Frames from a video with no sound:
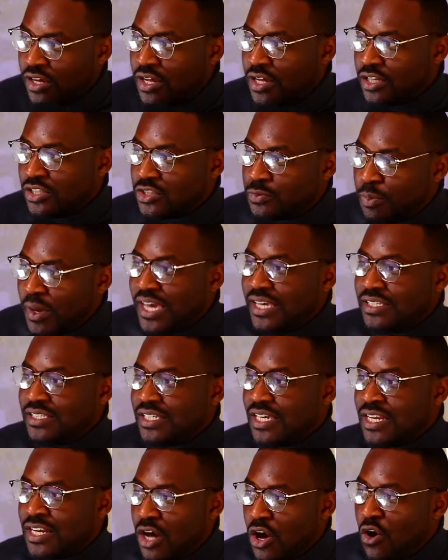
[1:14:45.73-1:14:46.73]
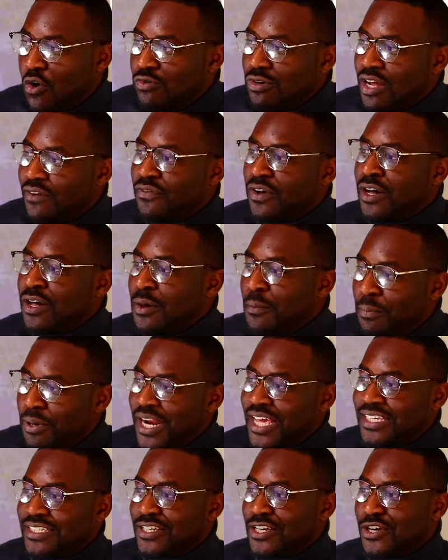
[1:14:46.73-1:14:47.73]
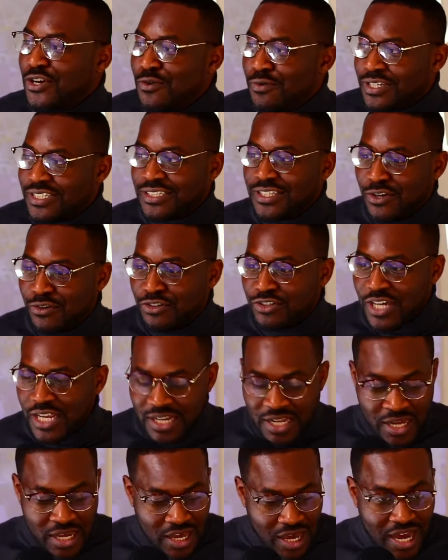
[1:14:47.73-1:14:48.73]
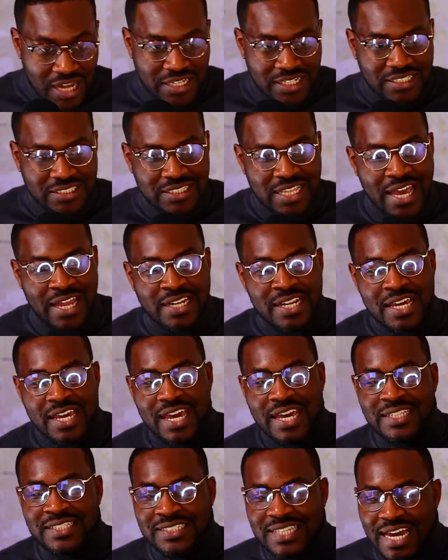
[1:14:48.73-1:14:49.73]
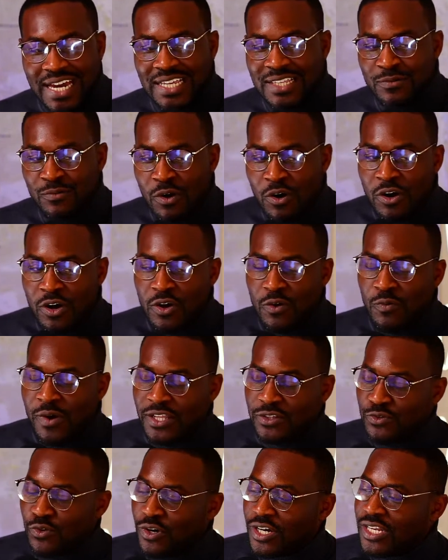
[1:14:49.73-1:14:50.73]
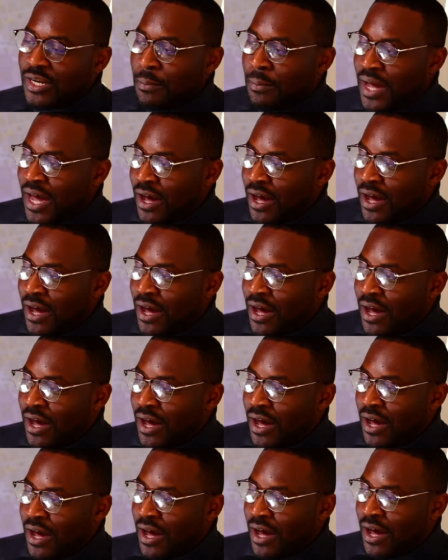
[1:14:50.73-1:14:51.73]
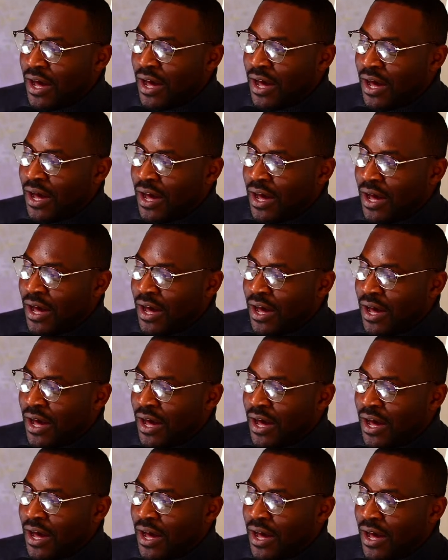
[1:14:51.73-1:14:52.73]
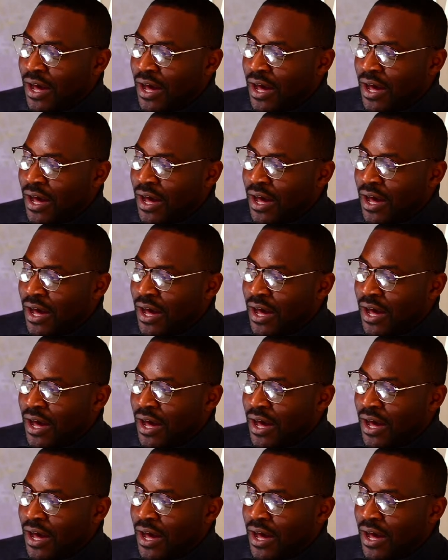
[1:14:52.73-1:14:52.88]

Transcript: space, in a whole nother place, who are still trying to understand exactly what we're talking about, you can go to the link